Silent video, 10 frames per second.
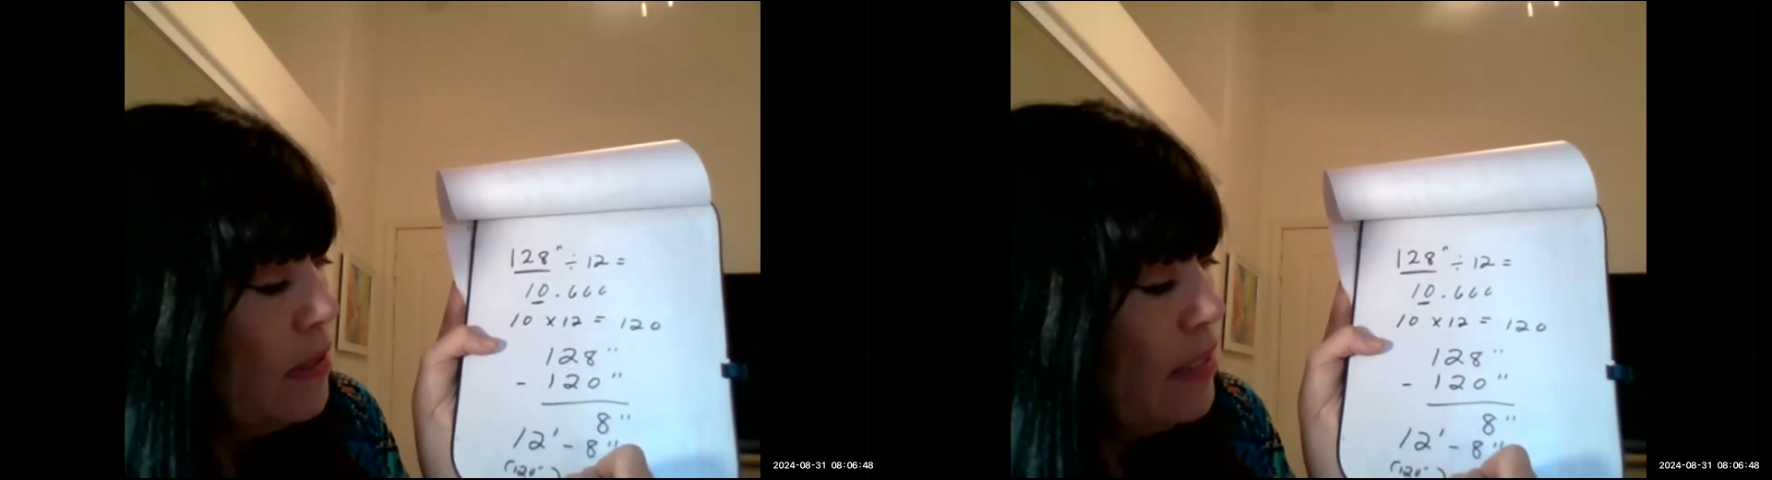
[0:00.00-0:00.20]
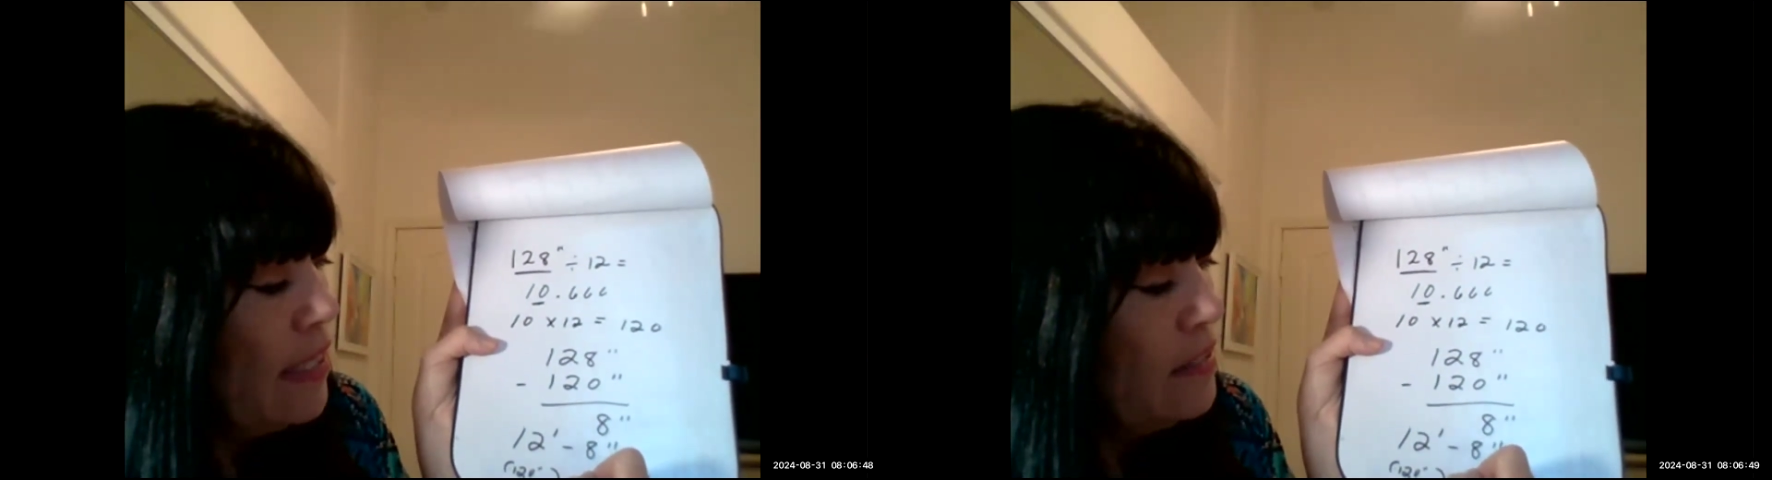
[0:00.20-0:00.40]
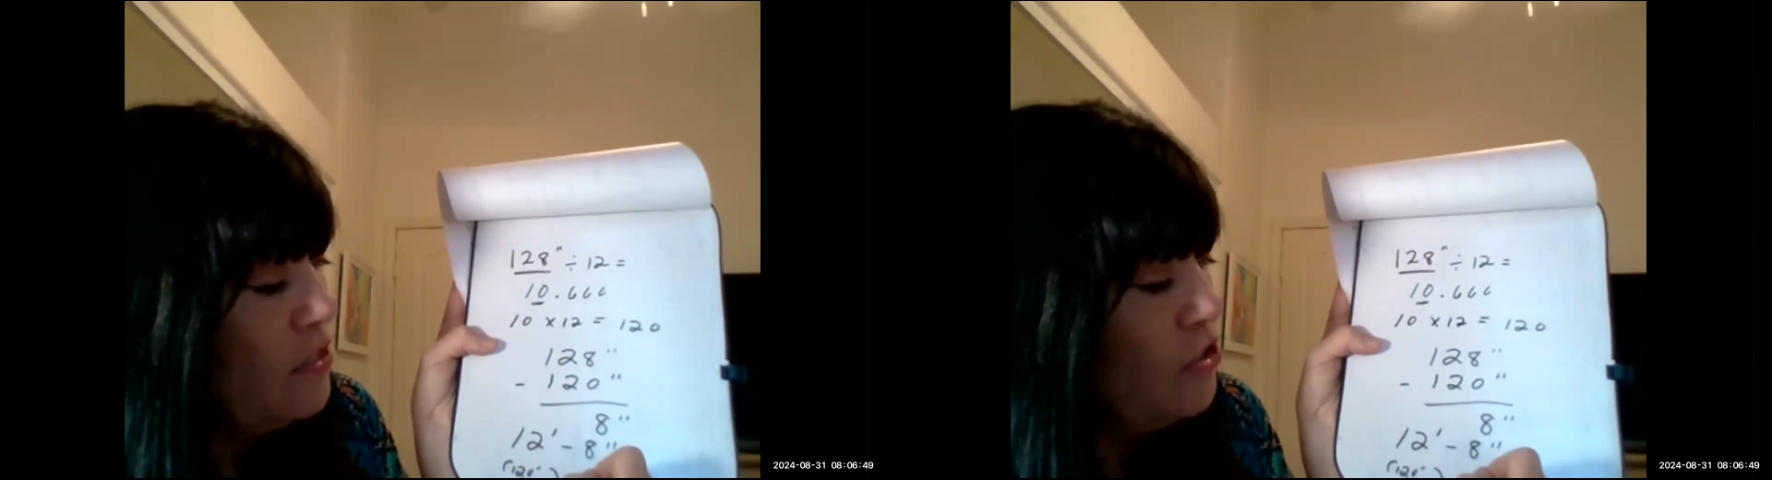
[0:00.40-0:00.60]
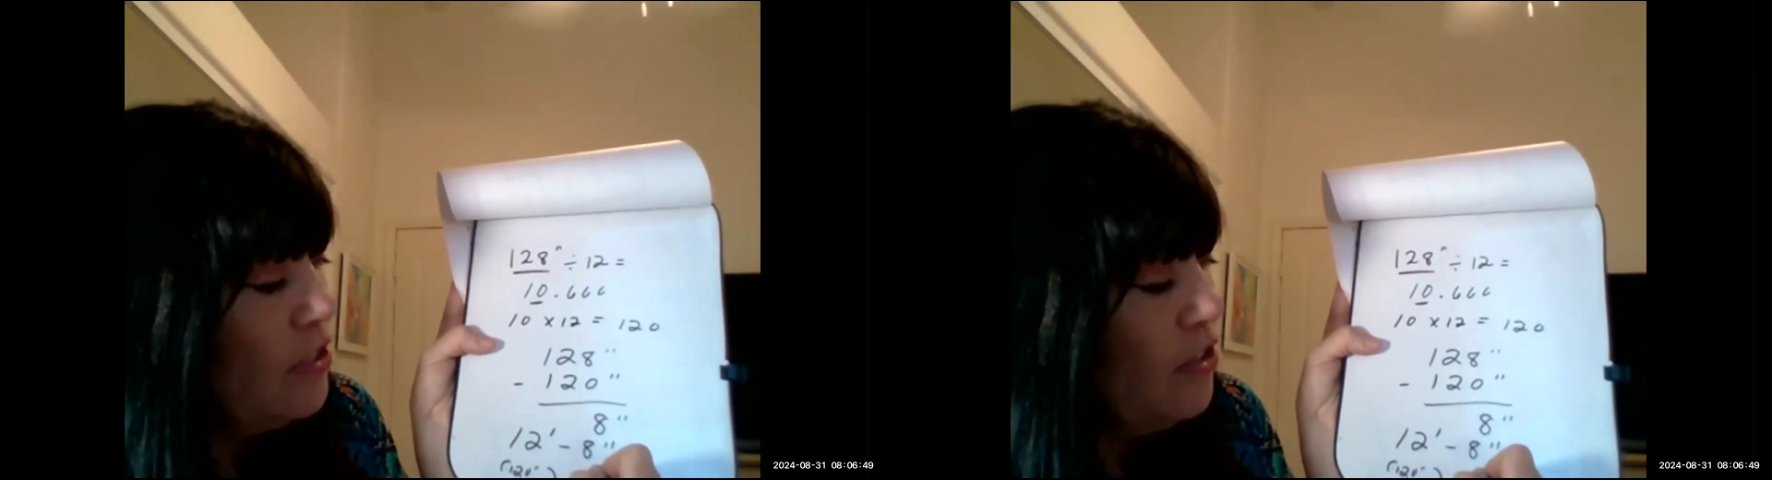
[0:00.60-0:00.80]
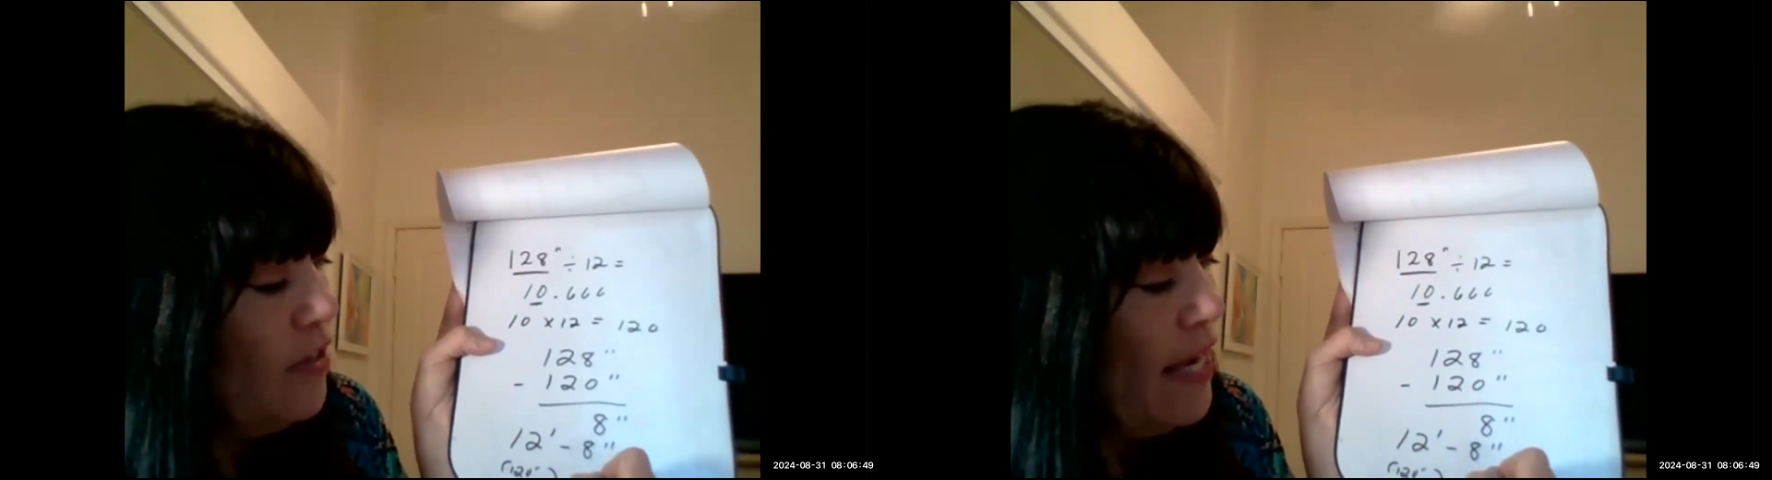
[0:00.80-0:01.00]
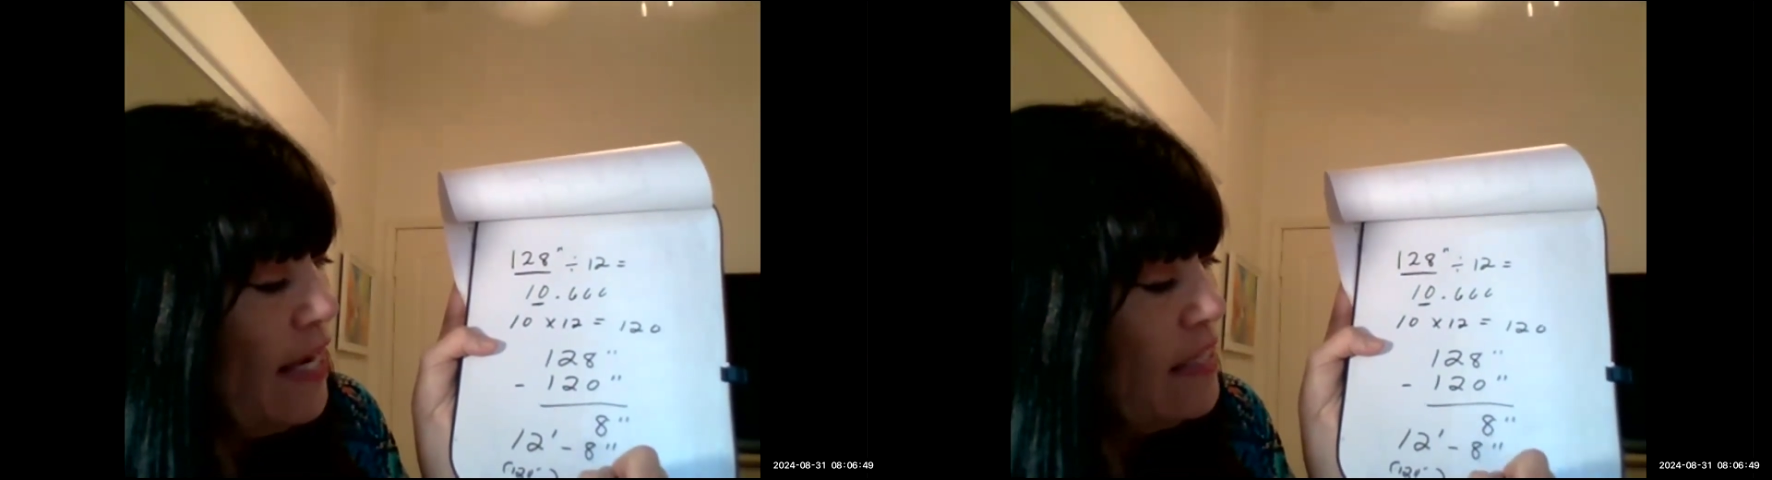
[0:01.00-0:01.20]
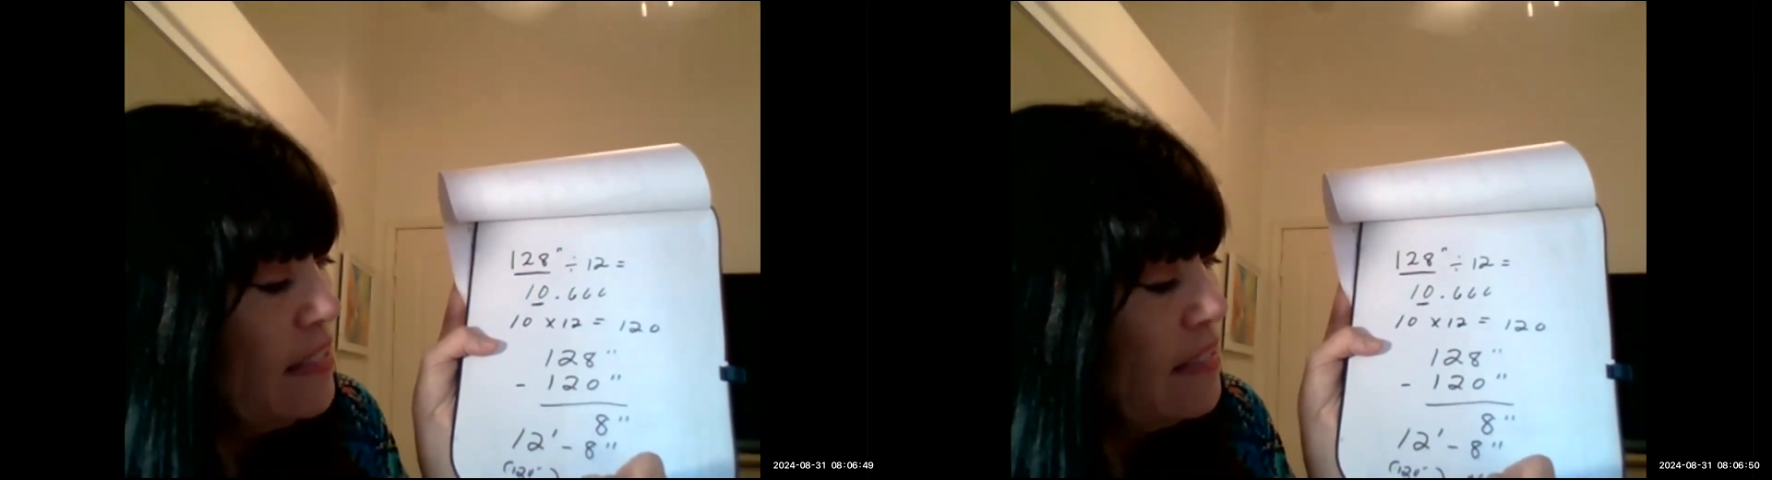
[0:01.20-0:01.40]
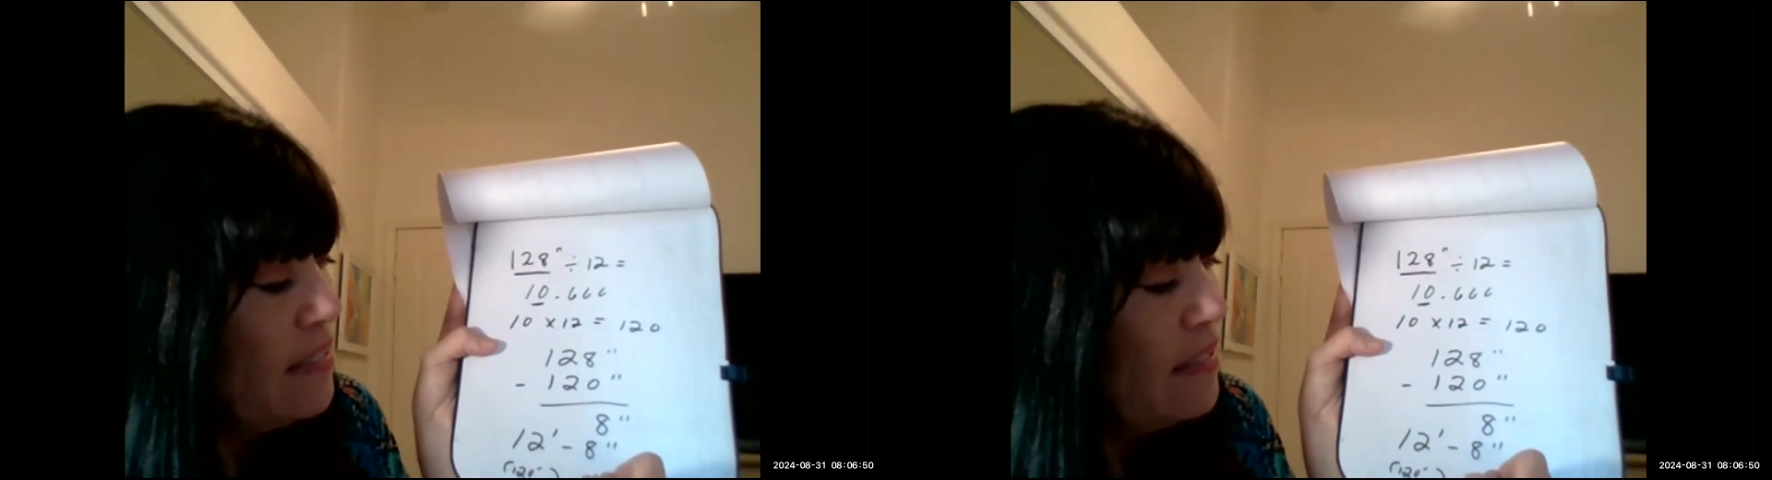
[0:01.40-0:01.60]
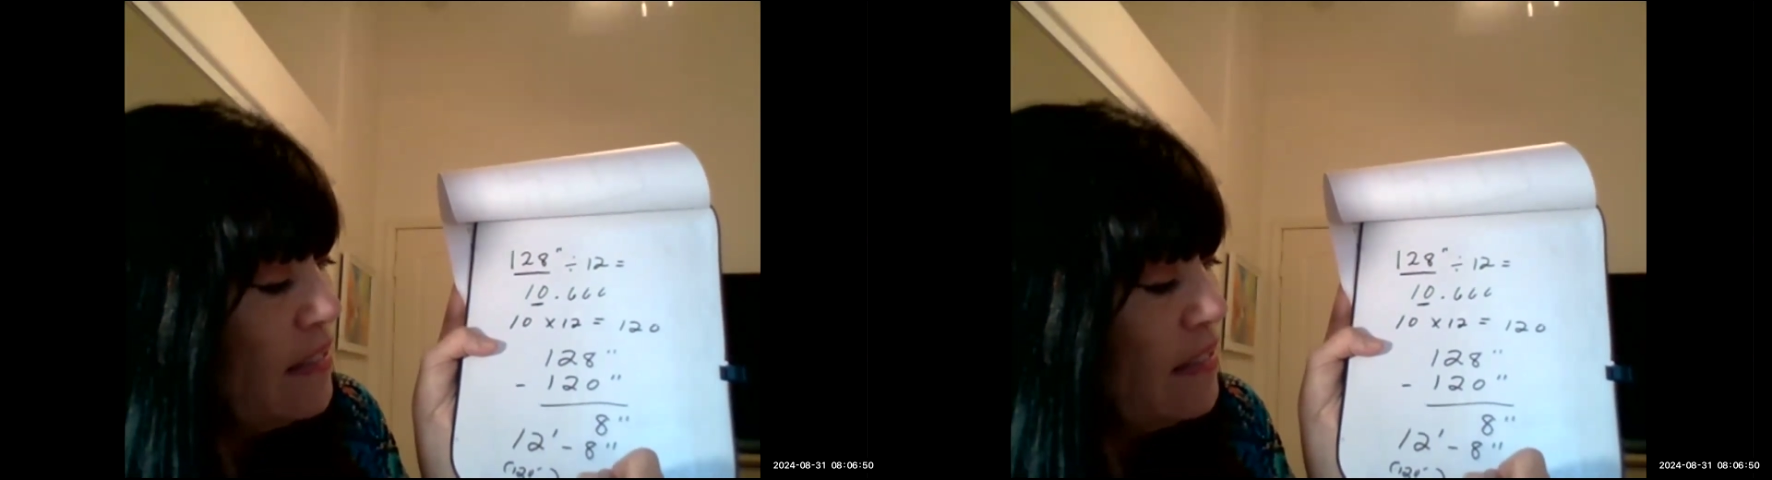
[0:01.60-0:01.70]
plus your little 8.